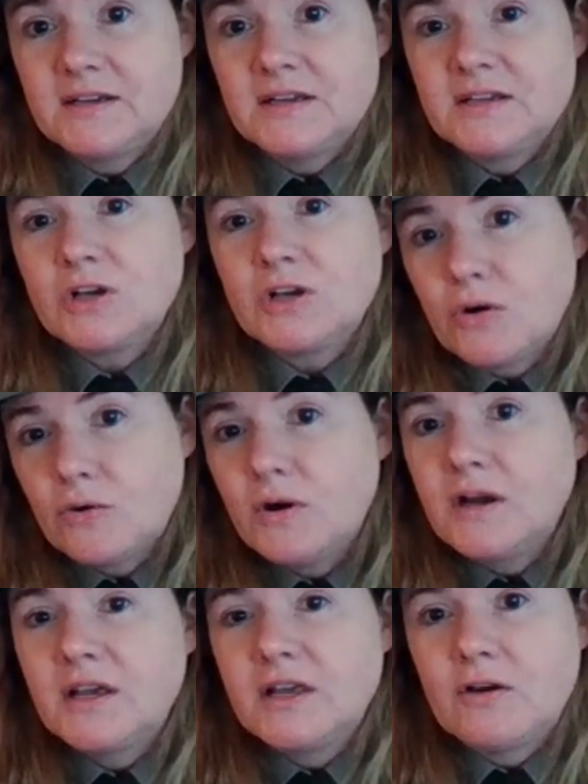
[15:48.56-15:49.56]
So,
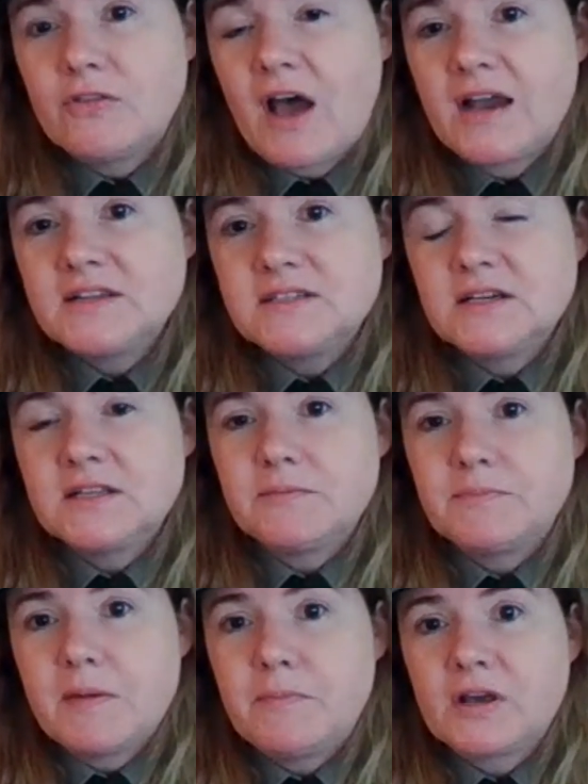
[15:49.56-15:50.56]
you know, the idea that
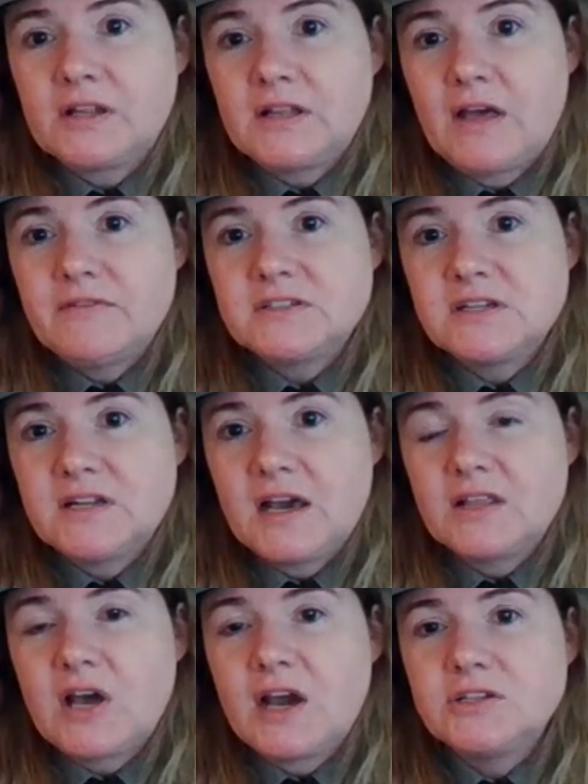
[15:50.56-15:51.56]
people can love it to
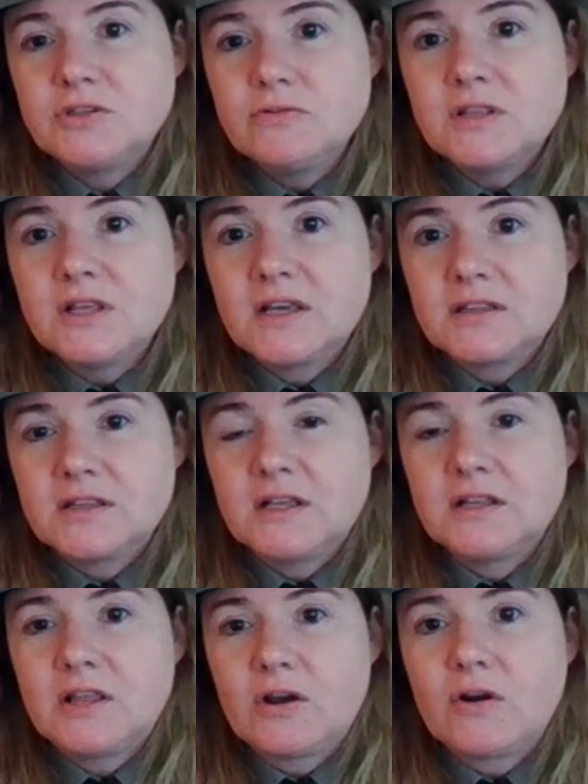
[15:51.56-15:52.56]
death, I do think
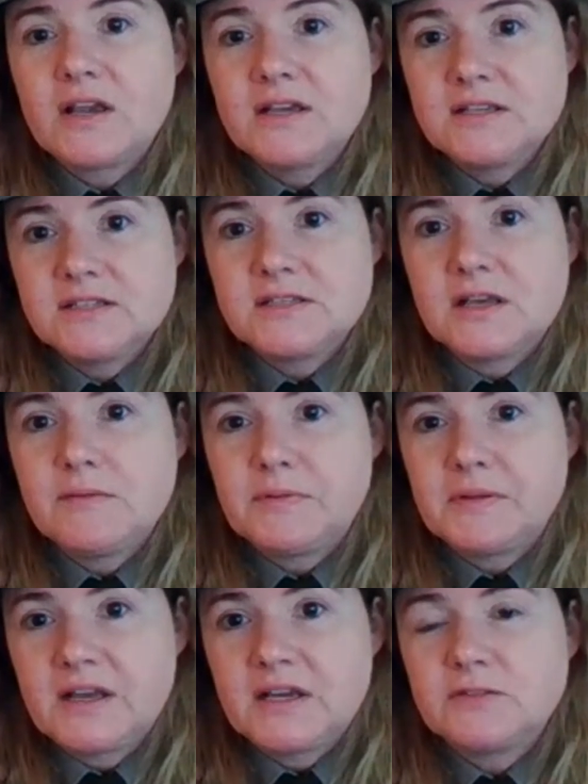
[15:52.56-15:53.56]
that there is a
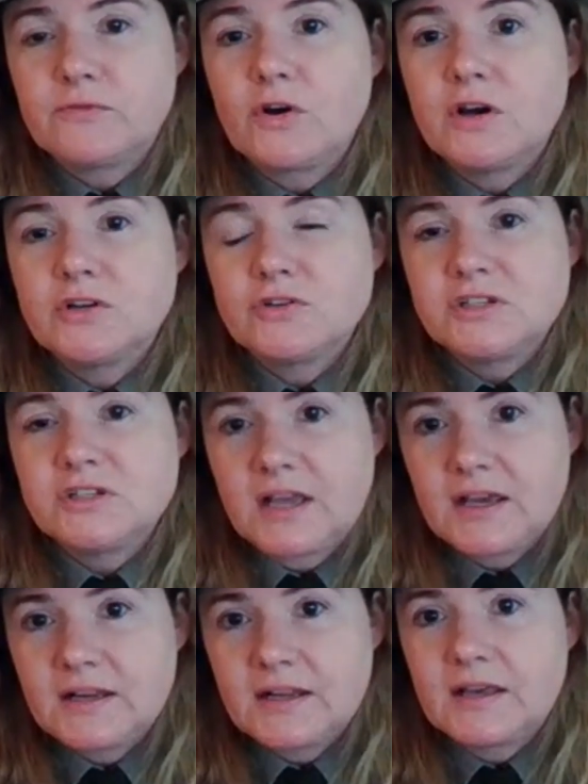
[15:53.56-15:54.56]
place for
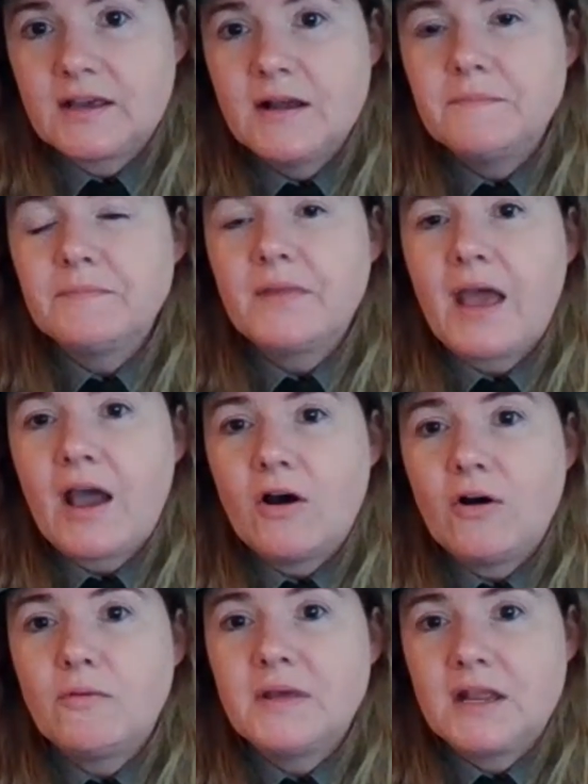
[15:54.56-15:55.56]
understanding
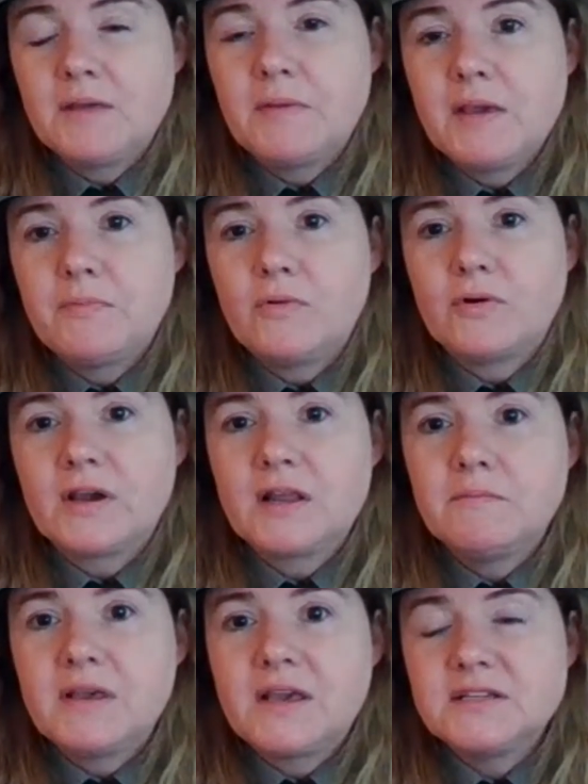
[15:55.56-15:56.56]
how many people can
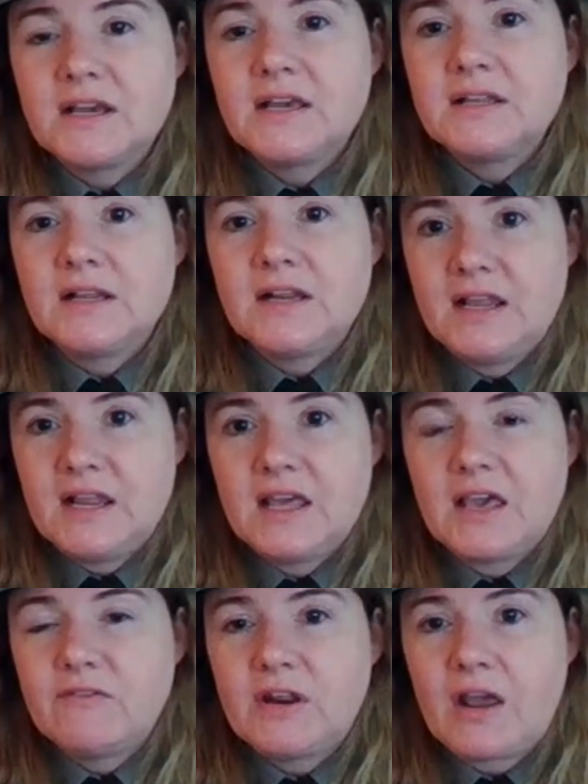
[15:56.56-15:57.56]
be contained in any
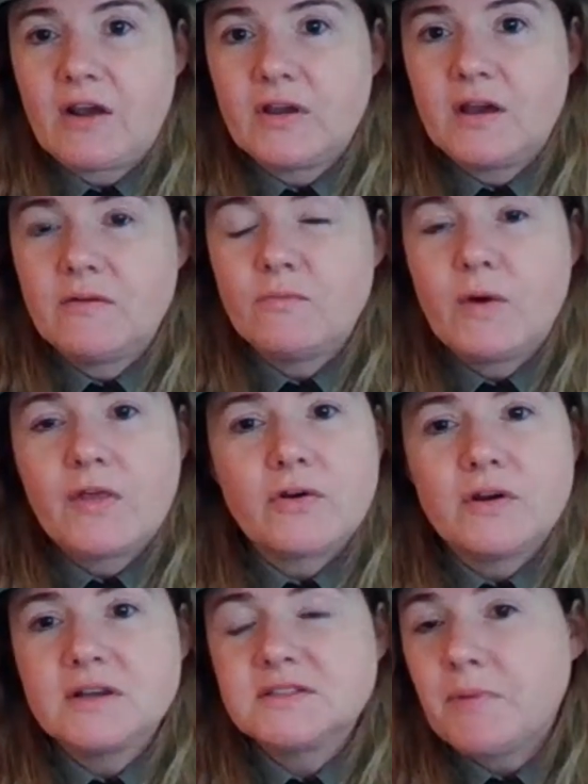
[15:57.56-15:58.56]
given area, whether
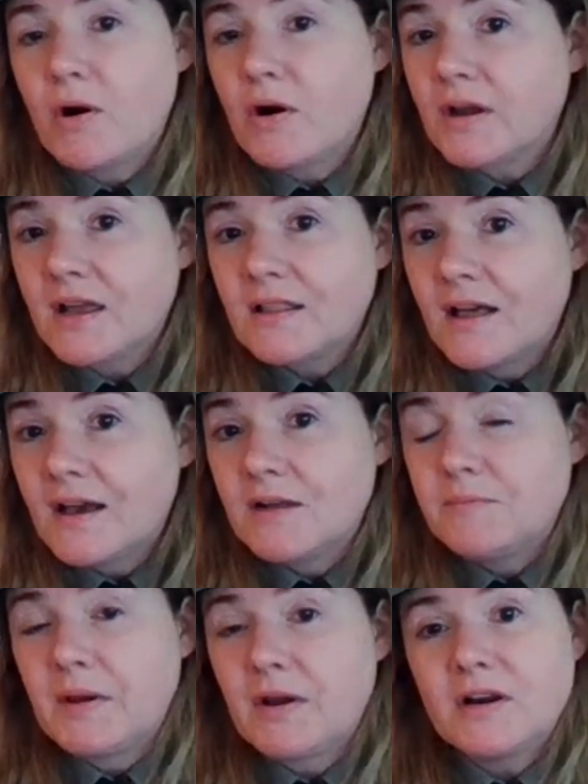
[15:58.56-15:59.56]
it's a parking lot at
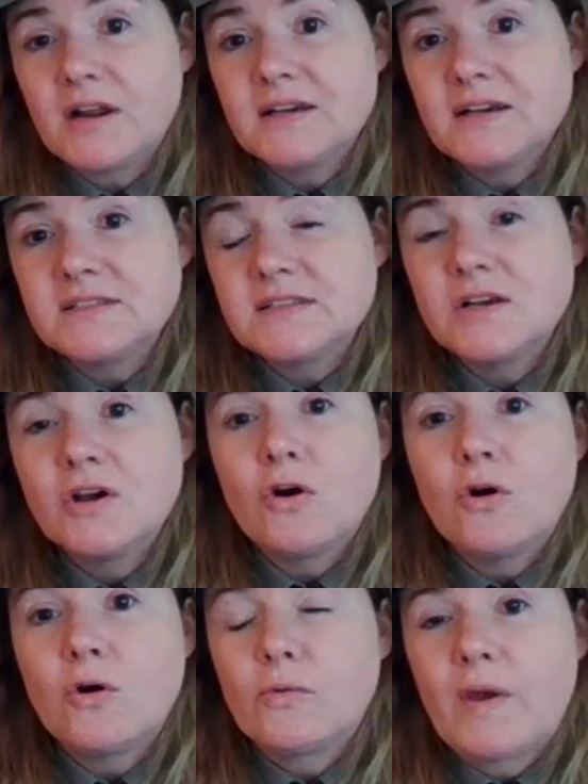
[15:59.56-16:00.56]
Paradise
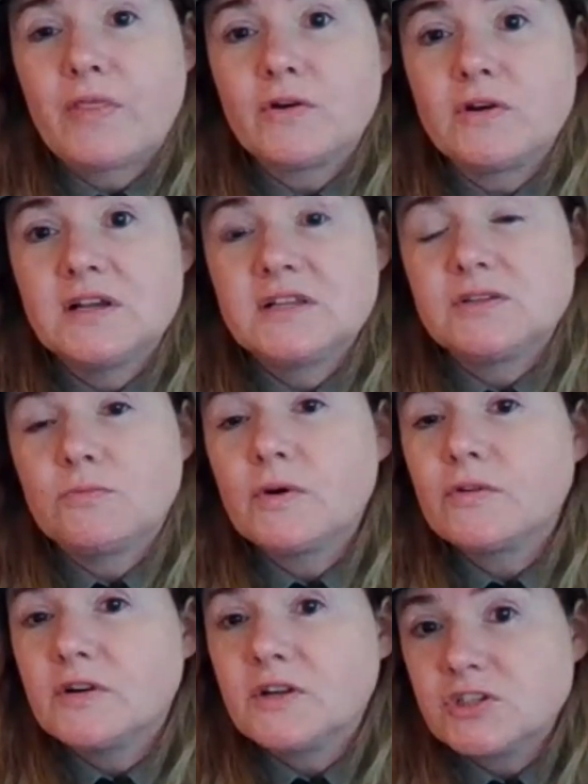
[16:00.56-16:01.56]
or whether it's a
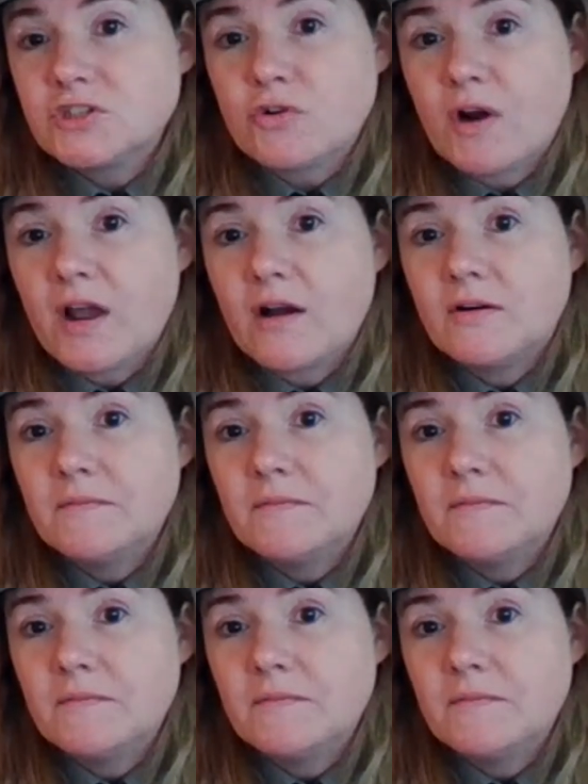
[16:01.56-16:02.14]
wilderness trail.